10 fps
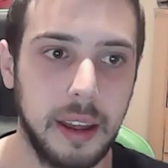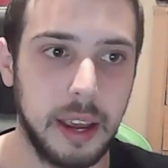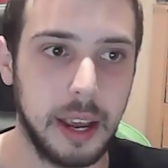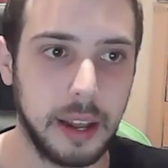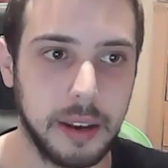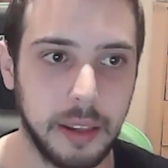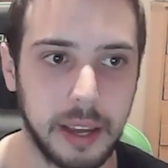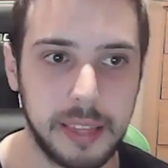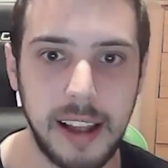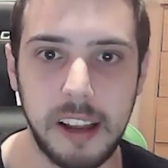
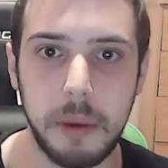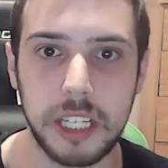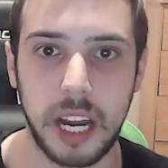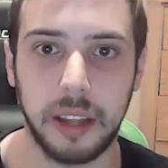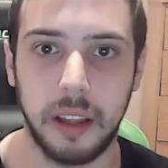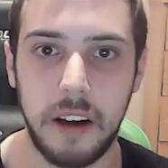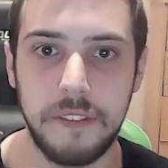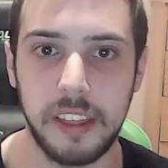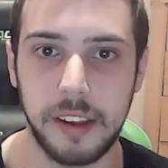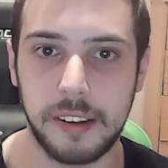Like, that's how much I
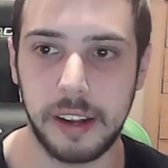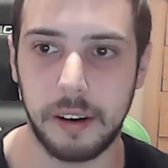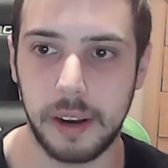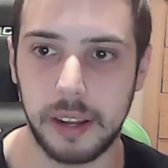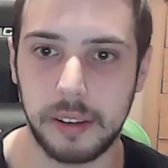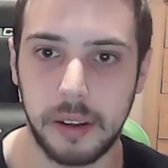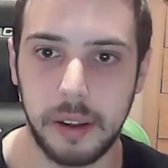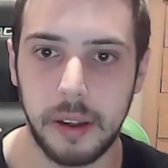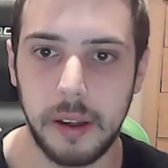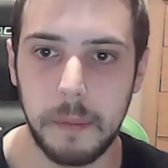love this series.
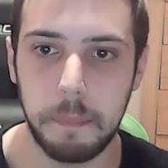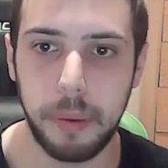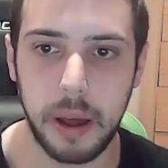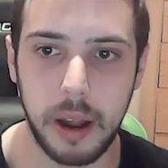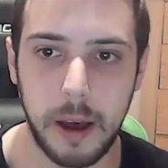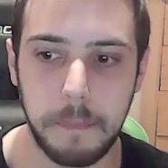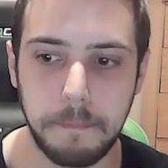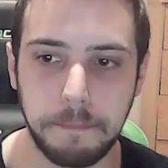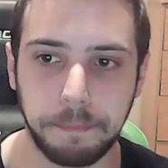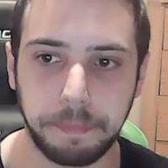But,
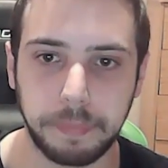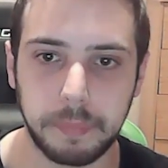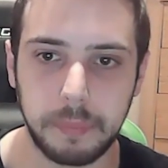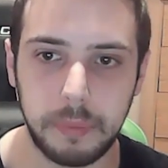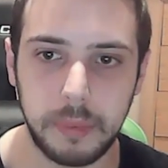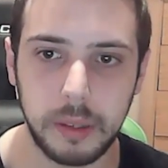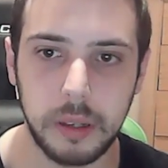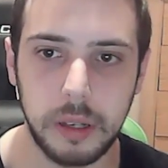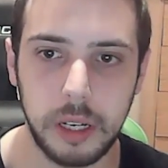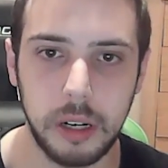
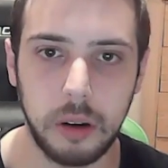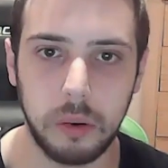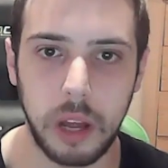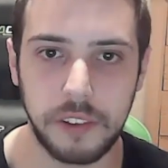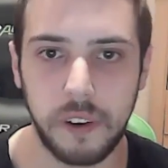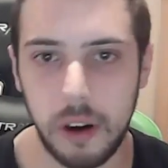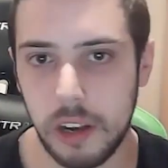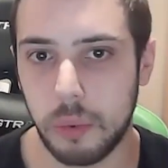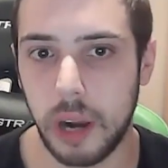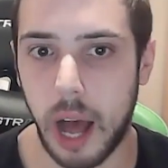you know, as far
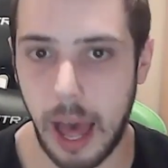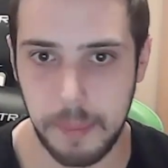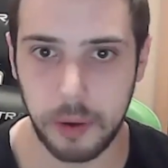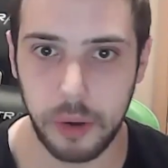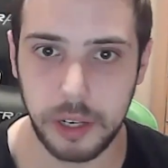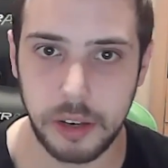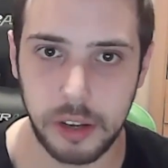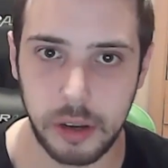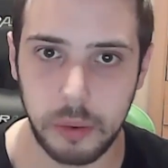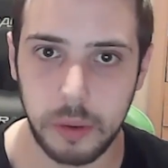as what I'm going to
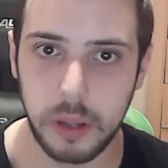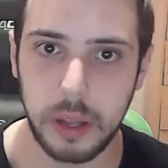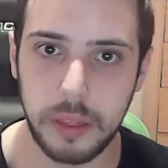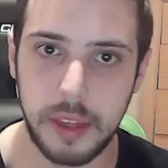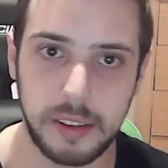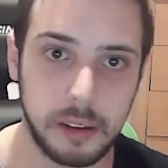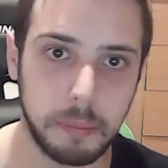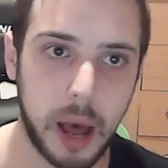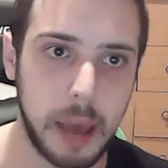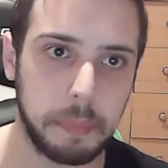do, this is
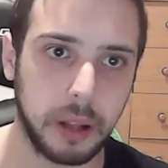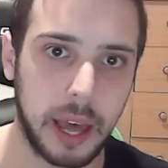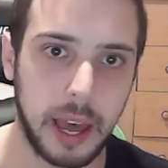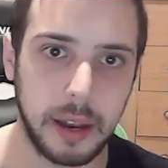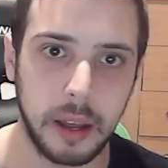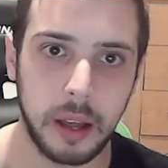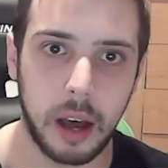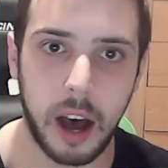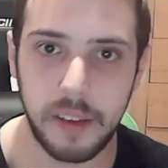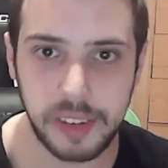my plan.
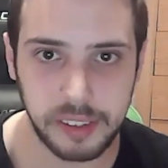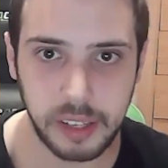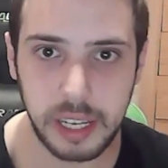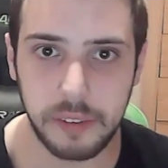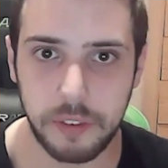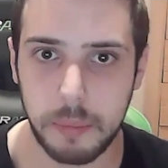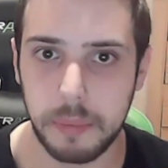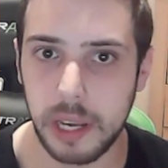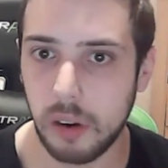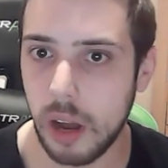Obviously, from
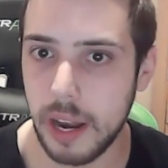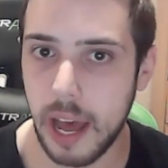here on